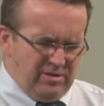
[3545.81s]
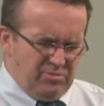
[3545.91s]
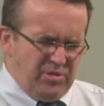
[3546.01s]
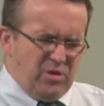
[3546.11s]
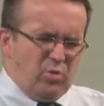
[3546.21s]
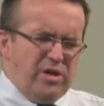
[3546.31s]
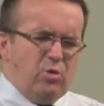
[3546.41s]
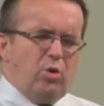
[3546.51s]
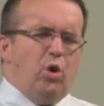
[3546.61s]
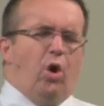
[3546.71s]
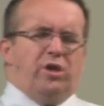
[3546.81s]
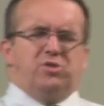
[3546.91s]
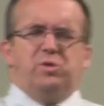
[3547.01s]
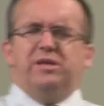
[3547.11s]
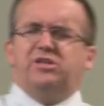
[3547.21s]
And may we, O God,
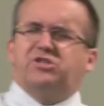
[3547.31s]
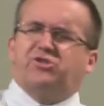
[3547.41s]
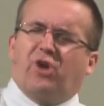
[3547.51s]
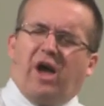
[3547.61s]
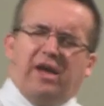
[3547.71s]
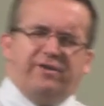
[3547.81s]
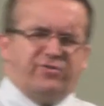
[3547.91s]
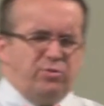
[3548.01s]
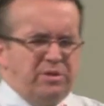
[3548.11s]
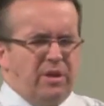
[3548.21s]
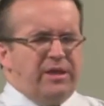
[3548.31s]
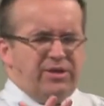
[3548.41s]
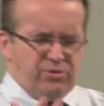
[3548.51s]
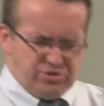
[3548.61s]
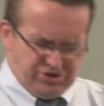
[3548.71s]
as we strive to be
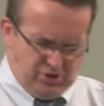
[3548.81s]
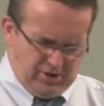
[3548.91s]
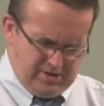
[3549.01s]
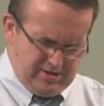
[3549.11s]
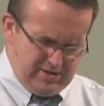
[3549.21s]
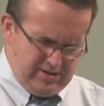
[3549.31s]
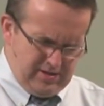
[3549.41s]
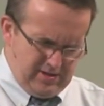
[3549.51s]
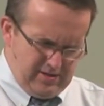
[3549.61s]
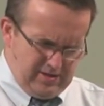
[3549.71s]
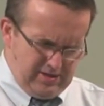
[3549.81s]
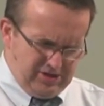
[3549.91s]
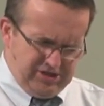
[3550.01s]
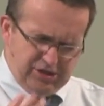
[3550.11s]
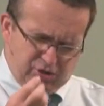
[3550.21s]
like your Son,
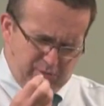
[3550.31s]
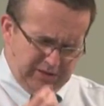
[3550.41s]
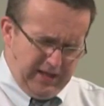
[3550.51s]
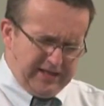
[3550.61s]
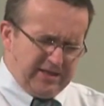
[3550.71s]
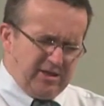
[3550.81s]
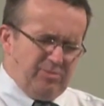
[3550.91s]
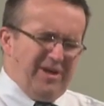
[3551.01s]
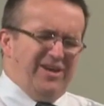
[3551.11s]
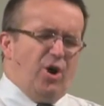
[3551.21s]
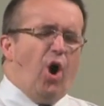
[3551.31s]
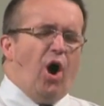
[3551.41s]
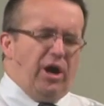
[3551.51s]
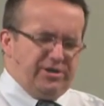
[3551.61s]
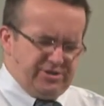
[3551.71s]
seek to be like him in
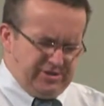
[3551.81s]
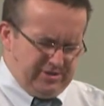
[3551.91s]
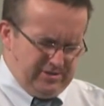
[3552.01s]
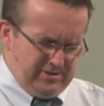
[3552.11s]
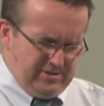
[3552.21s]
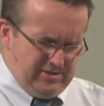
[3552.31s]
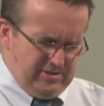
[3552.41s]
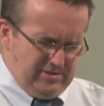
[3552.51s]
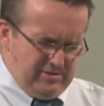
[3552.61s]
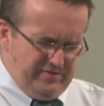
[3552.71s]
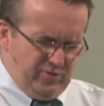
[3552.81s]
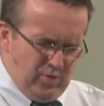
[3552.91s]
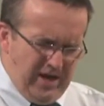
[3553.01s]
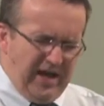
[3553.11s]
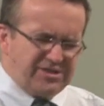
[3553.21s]
heart. For
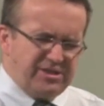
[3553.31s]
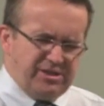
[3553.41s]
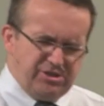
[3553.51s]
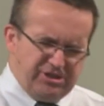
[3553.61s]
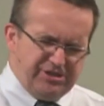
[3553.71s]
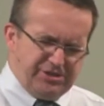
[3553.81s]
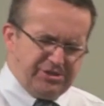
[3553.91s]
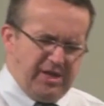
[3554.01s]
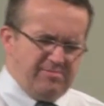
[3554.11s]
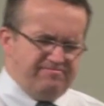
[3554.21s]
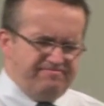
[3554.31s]
we ask it in Jesus' name.